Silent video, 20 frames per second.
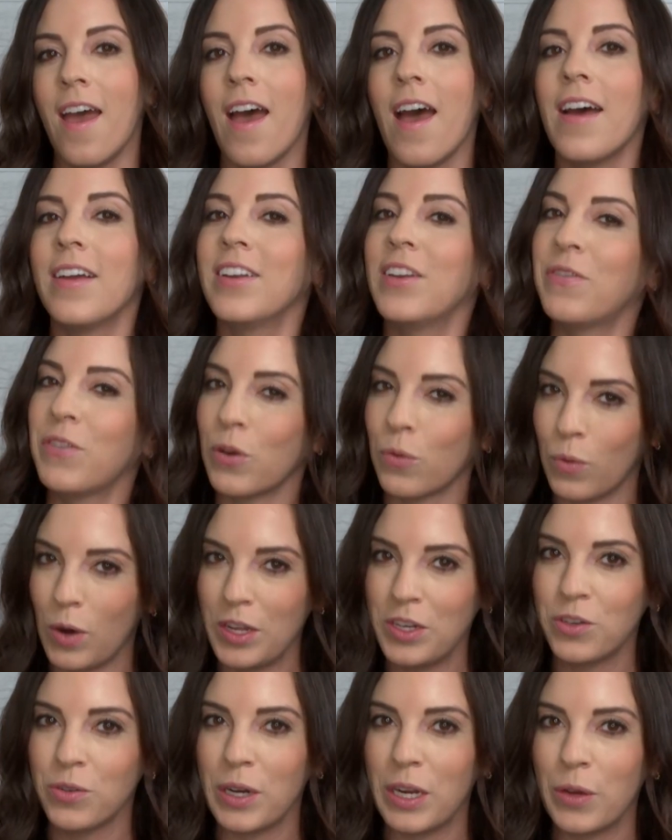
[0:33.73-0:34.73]
And if you're
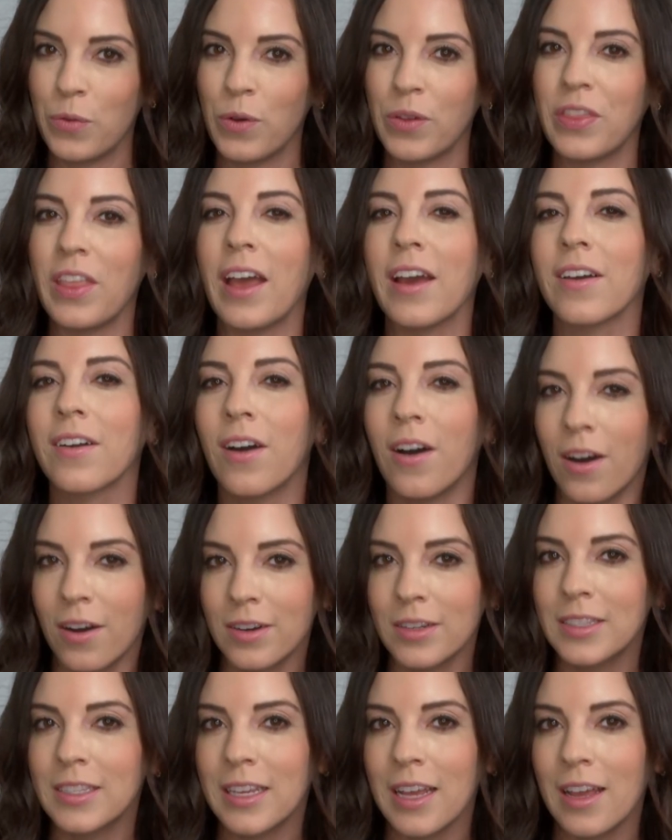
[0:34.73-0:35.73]
wondering what that
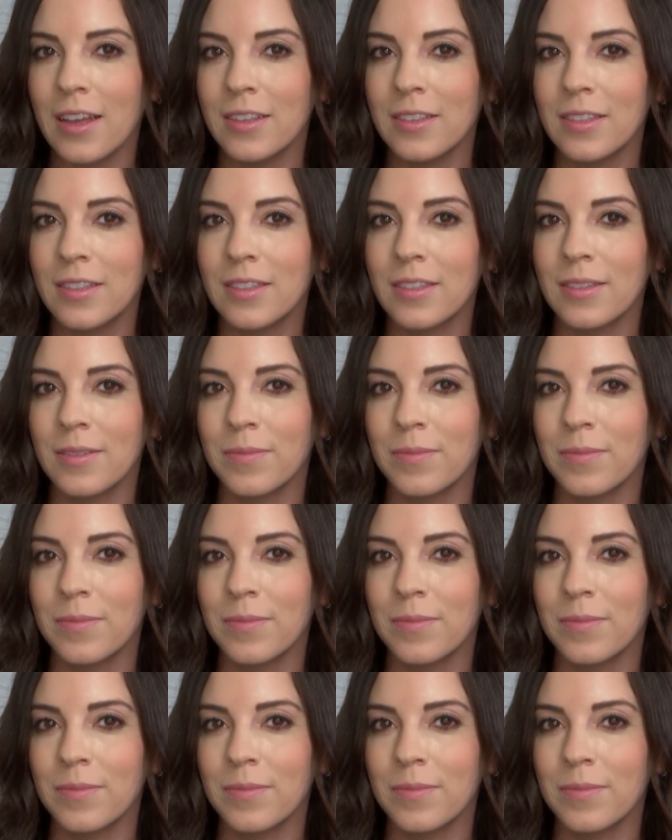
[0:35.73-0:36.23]
card says,